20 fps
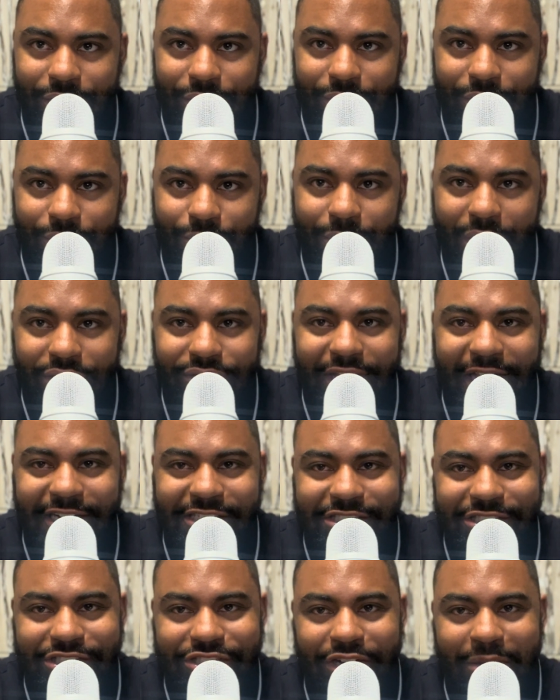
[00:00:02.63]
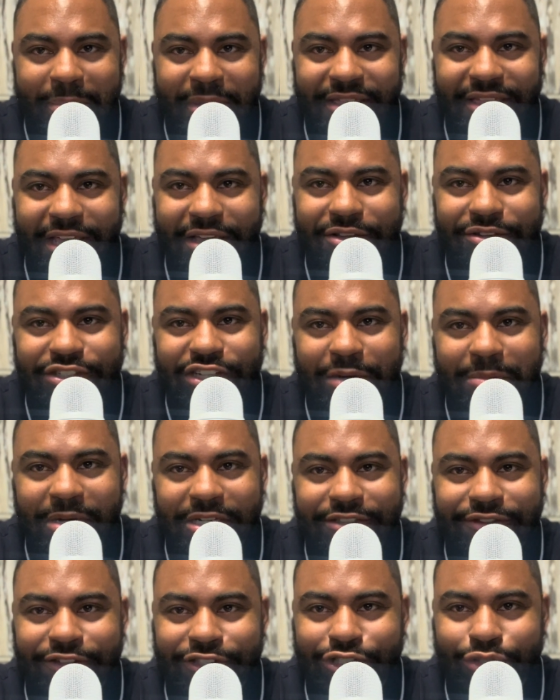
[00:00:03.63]
Well, ladies and gentlemen, thank you so
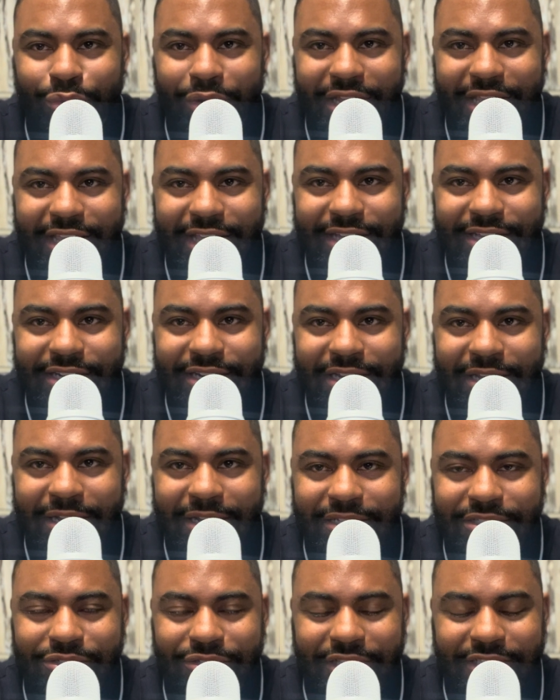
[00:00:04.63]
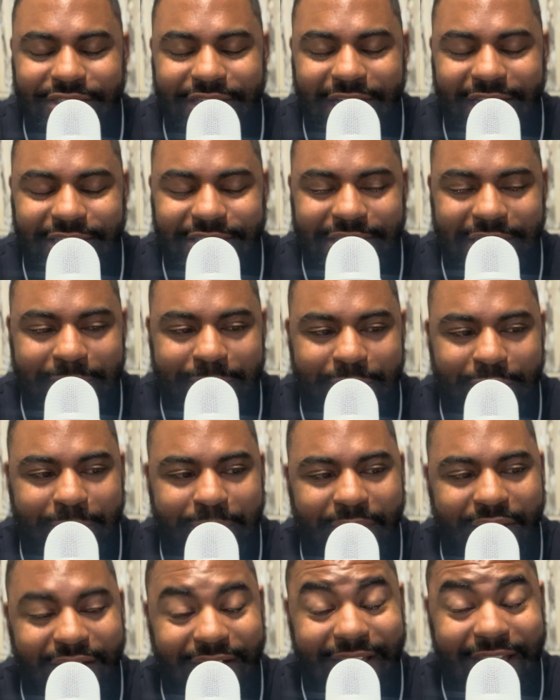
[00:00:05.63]
much for joining in to the Titus
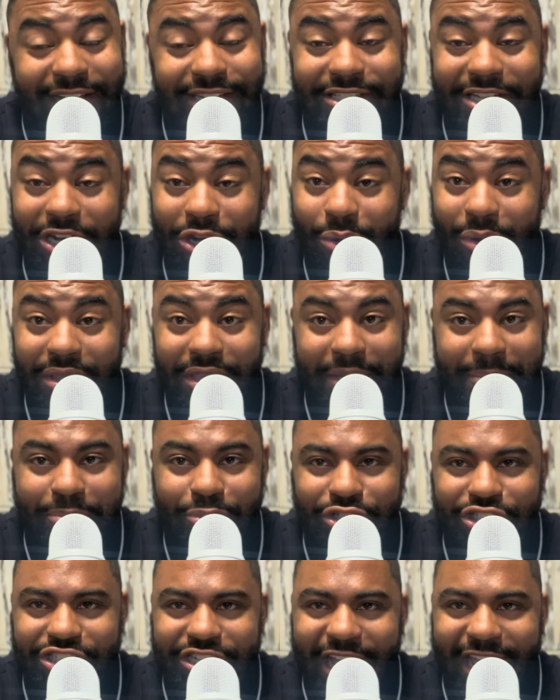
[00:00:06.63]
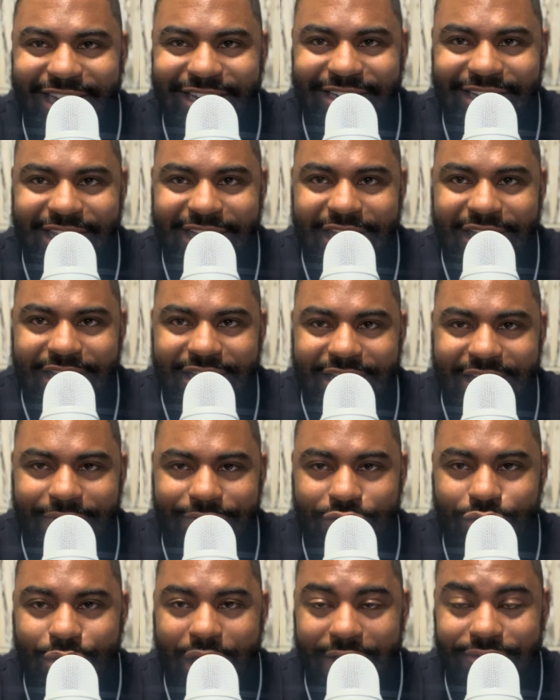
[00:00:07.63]
podcast. I greatly appreciate it.
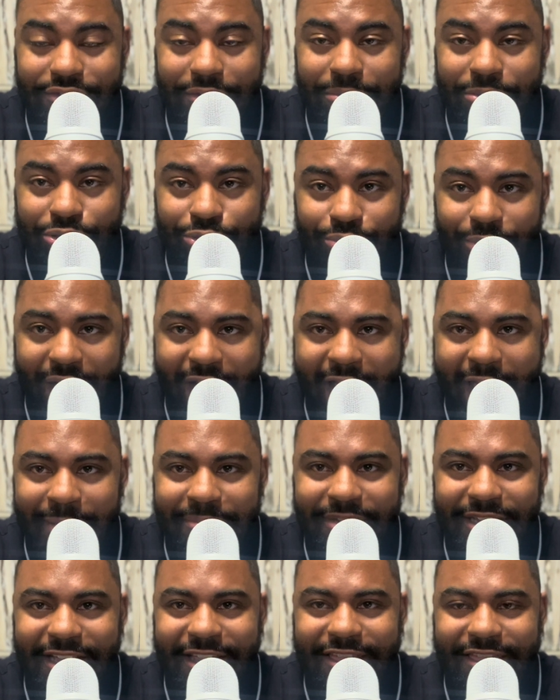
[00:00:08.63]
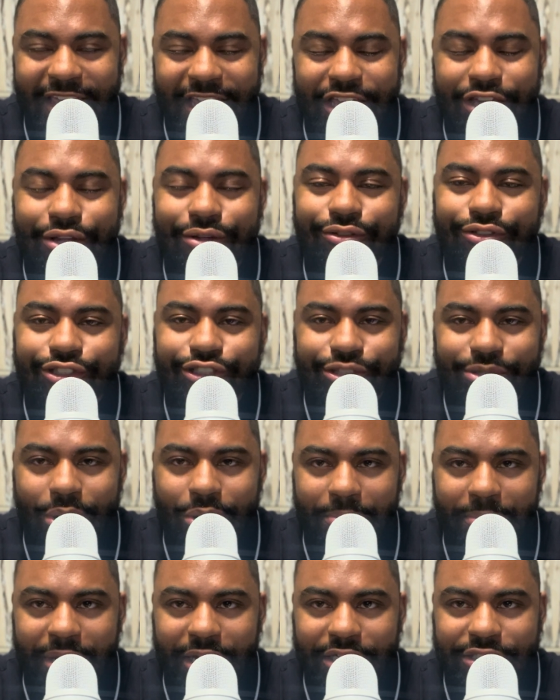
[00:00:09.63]
If you have subscribed, thank you
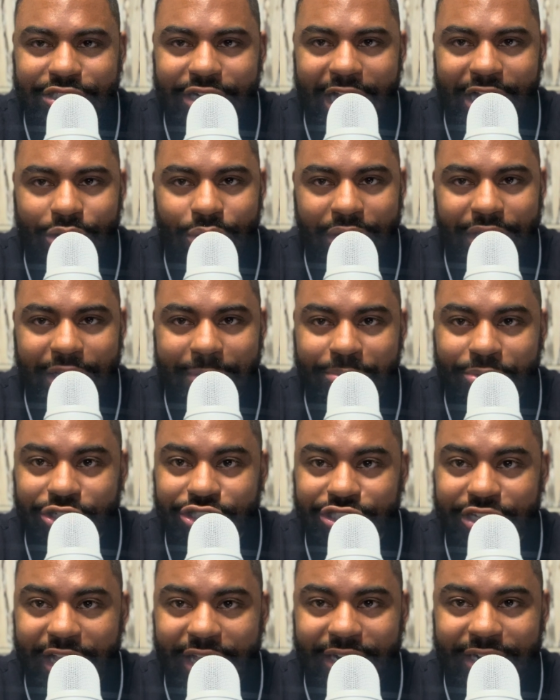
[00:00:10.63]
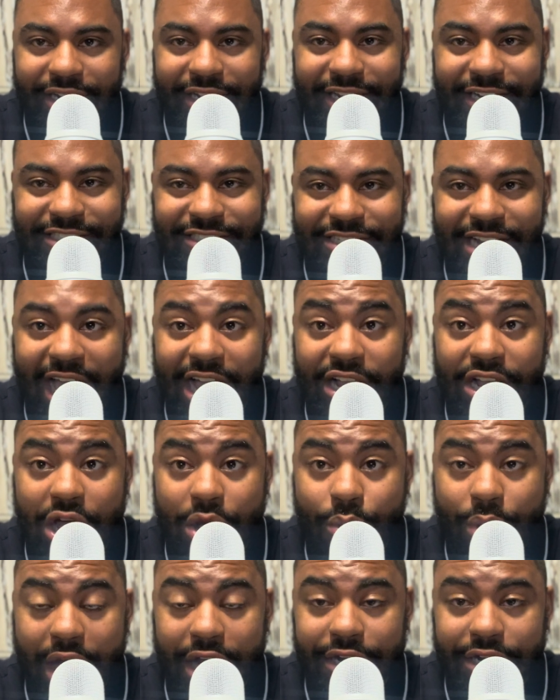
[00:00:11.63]
so much. I greatly appreciate it. It does not
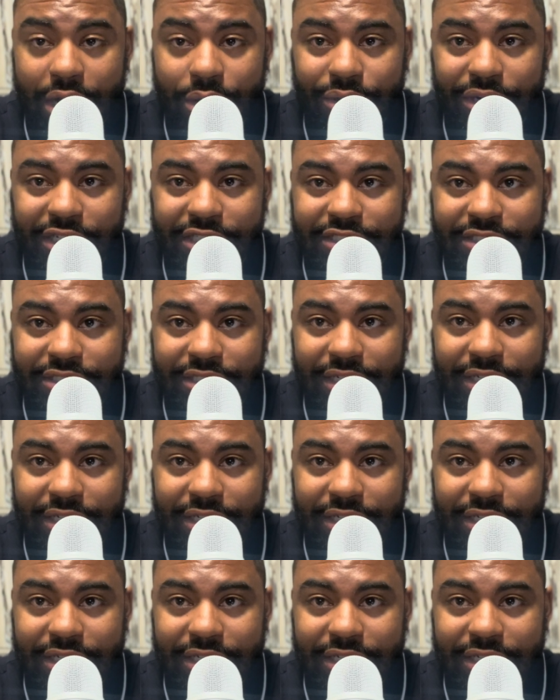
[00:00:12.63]
go unnoticed.